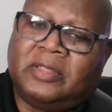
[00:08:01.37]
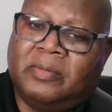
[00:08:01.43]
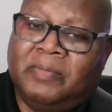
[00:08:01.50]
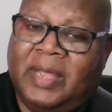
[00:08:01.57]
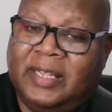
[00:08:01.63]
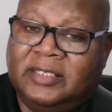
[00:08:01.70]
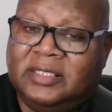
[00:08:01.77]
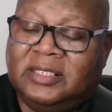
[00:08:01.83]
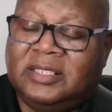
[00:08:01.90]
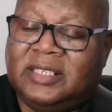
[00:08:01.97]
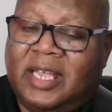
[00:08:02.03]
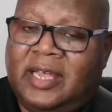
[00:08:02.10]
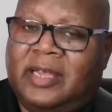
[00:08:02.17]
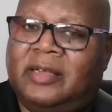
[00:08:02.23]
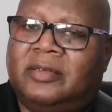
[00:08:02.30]
the major
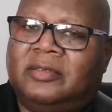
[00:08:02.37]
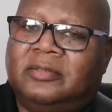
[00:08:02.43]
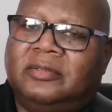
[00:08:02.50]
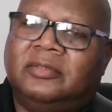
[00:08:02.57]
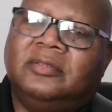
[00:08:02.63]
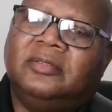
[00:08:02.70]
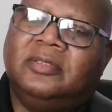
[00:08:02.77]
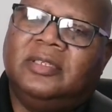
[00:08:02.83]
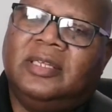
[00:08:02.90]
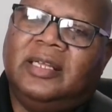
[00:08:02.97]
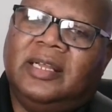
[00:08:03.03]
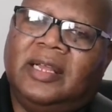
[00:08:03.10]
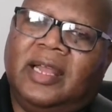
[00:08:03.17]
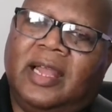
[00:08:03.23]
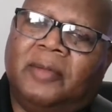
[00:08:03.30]
scale,
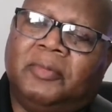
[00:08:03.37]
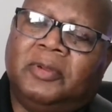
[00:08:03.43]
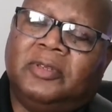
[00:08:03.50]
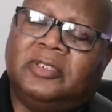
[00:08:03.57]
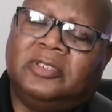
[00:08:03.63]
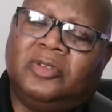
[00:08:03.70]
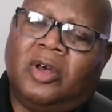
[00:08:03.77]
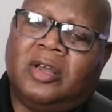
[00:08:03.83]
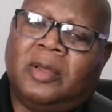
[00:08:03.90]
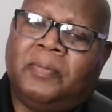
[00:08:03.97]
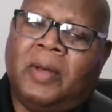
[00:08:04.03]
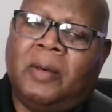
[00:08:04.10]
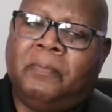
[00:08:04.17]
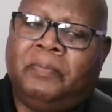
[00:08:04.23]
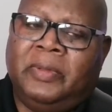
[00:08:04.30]
and we're going to talk
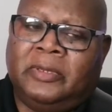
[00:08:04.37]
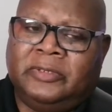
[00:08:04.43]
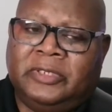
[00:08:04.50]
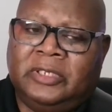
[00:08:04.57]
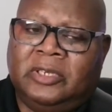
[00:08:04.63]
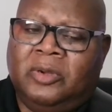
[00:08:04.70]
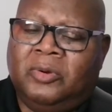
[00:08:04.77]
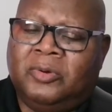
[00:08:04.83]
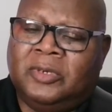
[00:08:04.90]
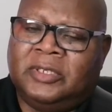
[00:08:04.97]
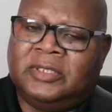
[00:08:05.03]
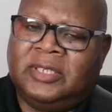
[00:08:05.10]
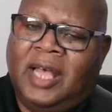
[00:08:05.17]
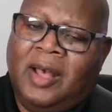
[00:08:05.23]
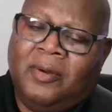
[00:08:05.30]
about building
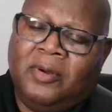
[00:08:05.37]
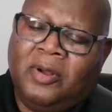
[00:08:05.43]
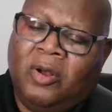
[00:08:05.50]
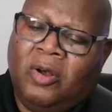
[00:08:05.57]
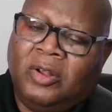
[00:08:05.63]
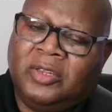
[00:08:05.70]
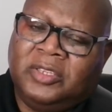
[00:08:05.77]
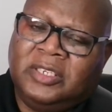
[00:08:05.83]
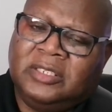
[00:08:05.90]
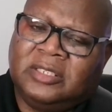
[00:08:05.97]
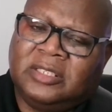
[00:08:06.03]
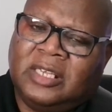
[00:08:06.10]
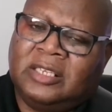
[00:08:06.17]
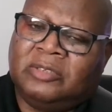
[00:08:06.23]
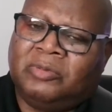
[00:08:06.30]
chords. How are all these
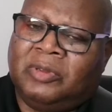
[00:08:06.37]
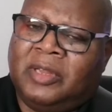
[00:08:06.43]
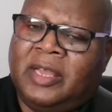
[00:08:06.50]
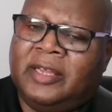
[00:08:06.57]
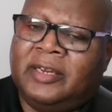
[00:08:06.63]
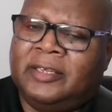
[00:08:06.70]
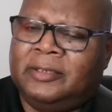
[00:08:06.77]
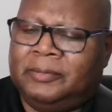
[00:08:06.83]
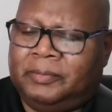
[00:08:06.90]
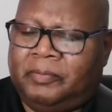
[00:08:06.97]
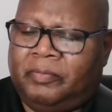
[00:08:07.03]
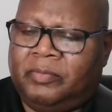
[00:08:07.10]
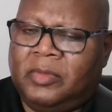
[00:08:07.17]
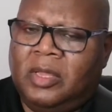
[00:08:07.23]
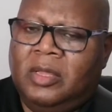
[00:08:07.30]
things related?
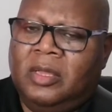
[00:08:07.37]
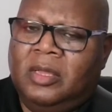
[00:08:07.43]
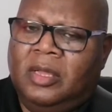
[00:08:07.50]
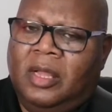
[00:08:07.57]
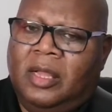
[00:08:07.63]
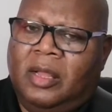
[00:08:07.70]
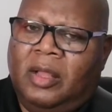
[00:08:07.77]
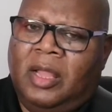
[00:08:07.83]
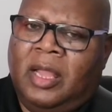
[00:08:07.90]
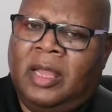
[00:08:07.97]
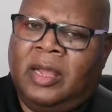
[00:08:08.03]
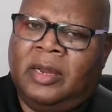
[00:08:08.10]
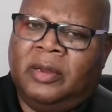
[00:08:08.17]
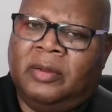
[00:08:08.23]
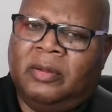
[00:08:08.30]

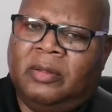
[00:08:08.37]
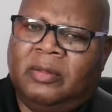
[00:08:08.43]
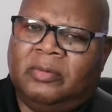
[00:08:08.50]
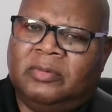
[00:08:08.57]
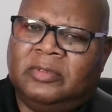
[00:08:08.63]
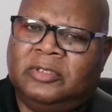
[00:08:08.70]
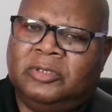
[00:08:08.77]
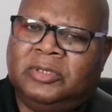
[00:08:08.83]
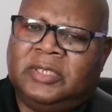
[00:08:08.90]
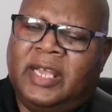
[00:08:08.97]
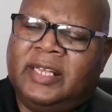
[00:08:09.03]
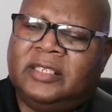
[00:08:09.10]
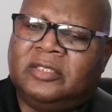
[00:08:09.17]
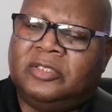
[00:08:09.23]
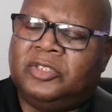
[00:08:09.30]
And you
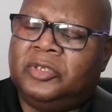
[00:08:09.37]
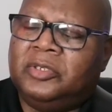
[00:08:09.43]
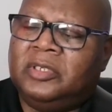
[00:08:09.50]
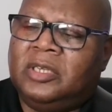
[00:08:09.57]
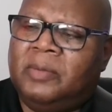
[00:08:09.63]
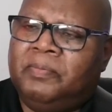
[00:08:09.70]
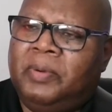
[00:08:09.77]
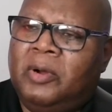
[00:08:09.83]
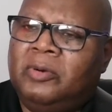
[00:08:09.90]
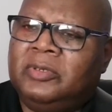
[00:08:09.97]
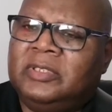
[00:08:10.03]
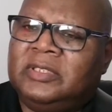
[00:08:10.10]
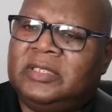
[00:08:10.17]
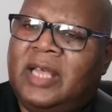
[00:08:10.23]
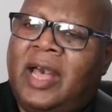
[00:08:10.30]
take certain
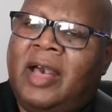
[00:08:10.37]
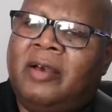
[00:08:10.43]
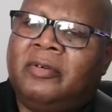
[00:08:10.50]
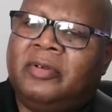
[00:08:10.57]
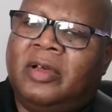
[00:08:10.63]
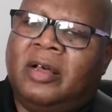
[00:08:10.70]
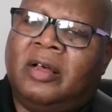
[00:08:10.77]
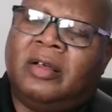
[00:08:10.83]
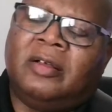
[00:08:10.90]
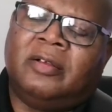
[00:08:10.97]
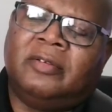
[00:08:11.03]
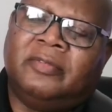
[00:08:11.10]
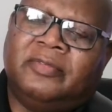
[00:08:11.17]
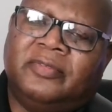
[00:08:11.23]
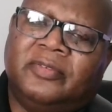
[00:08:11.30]
components out
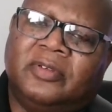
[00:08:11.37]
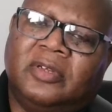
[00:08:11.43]
of